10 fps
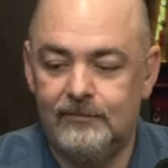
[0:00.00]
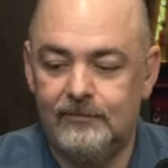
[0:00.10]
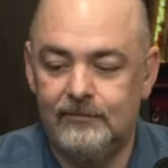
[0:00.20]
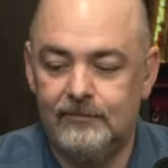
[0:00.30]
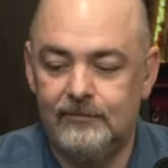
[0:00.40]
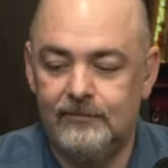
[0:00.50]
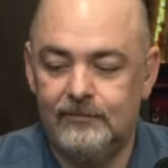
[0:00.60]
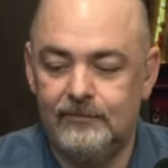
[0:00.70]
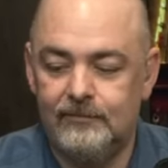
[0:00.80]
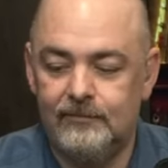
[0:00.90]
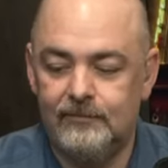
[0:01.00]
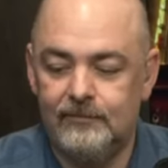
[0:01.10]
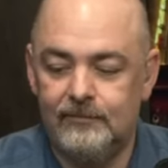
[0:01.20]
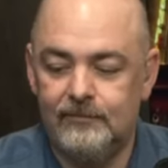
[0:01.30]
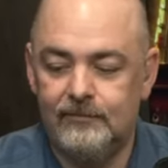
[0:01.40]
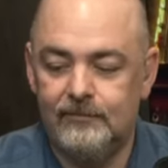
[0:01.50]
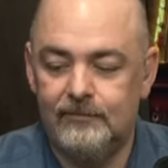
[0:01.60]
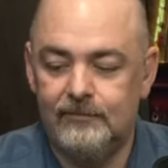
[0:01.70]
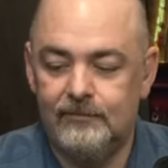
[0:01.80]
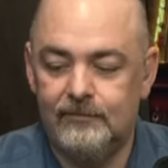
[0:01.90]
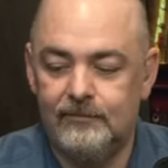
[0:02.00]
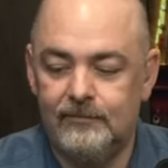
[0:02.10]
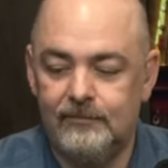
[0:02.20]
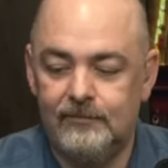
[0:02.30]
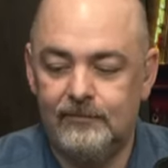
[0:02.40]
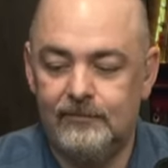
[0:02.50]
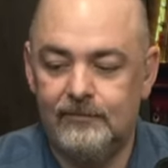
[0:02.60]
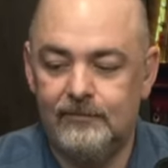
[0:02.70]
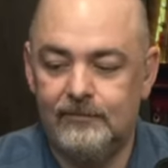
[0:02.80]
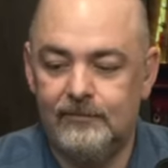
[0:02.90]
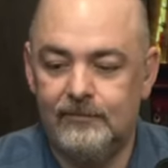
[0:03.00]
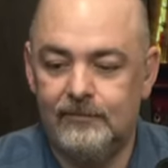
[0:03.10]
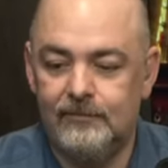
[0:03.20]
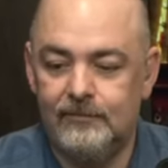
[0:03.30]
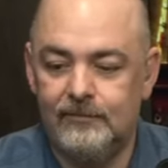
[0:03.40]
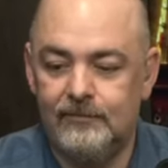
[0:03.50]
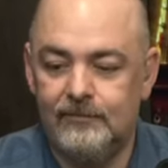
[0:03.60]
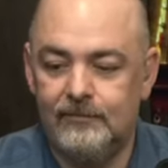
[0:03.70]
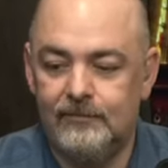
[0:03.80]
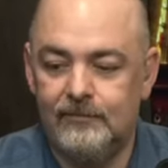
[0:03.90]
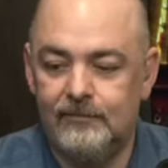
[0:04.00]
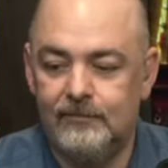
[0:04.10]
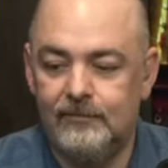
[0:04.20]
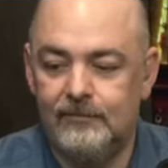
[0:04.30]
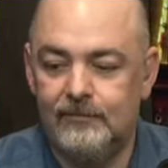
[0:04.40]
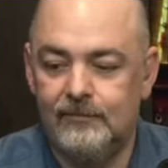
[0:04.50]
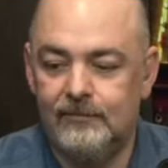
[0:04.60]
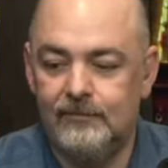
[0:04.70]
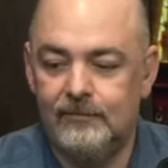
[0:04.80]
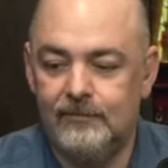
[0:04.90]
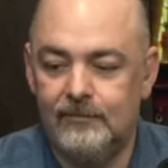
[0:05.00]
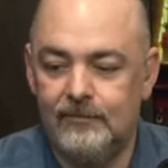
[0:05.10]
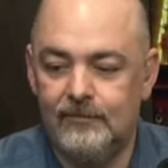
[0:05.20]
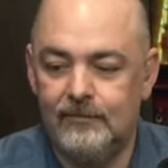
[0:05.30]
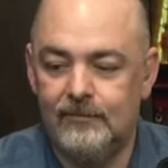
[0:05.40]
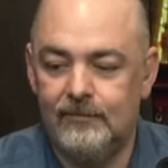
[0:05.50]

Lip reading: (not speaking)